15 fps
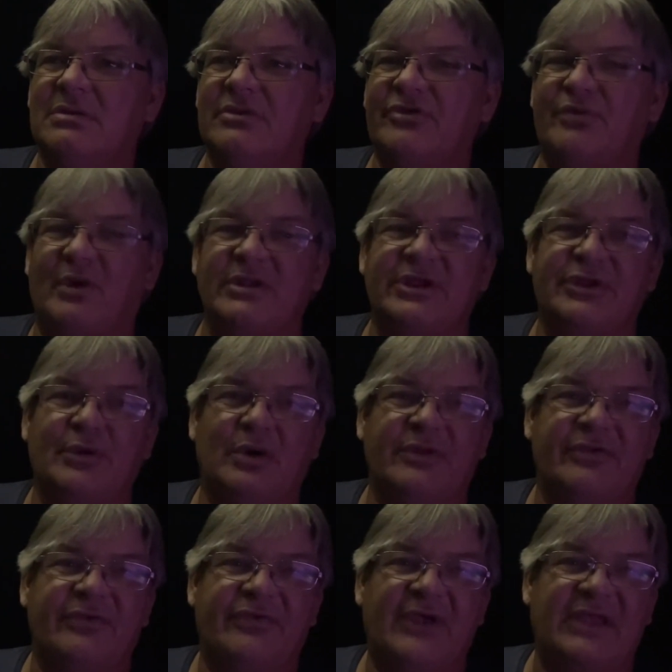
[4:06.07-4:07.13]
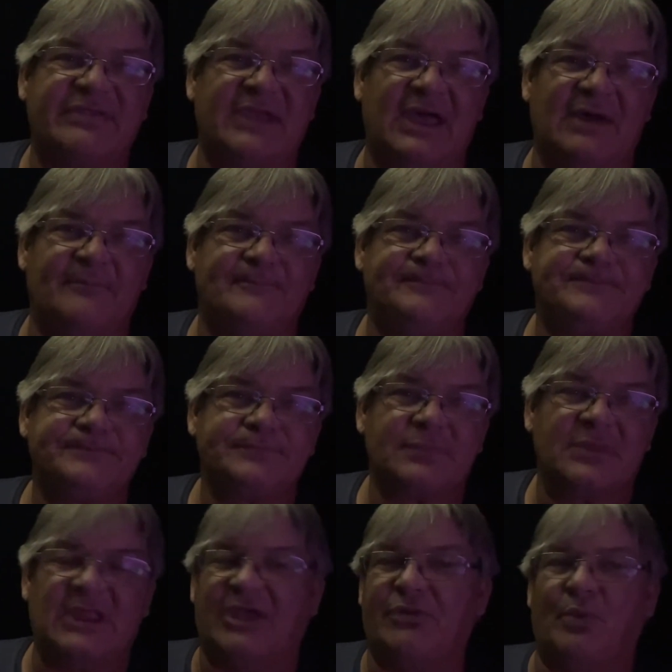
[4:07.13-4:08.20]
swung the doors and sat down.
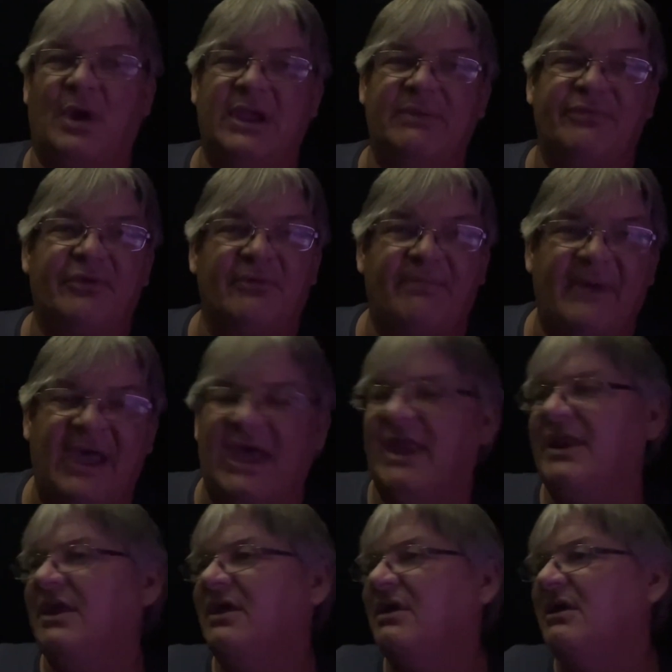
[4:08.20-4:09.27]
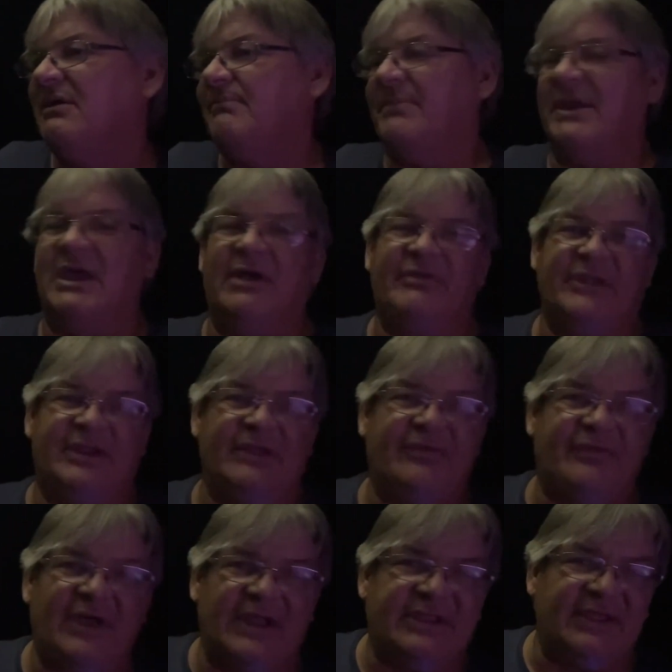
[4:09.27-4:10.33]
That's why I'm so fat. Because I
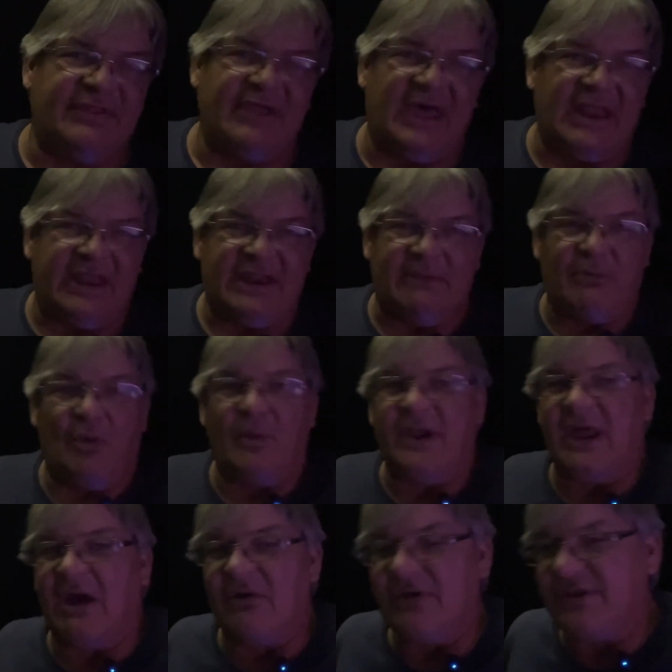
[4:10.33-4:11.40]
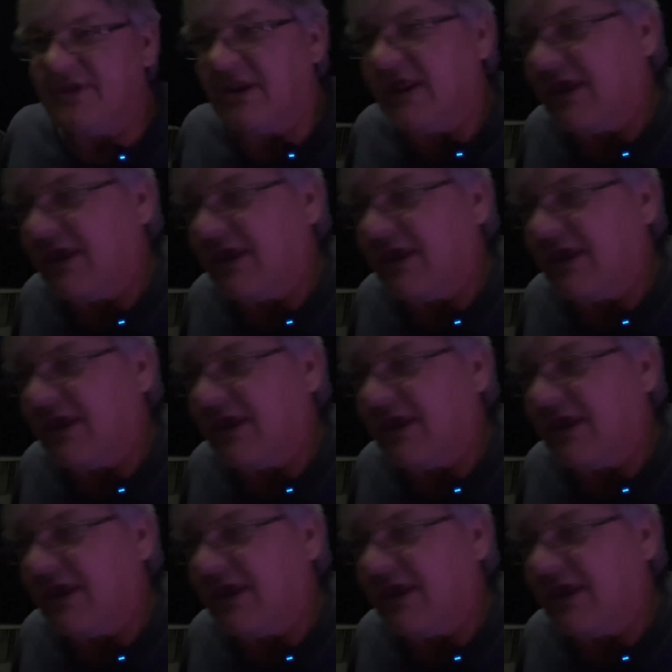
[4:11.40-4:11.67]
did that. I never went out and did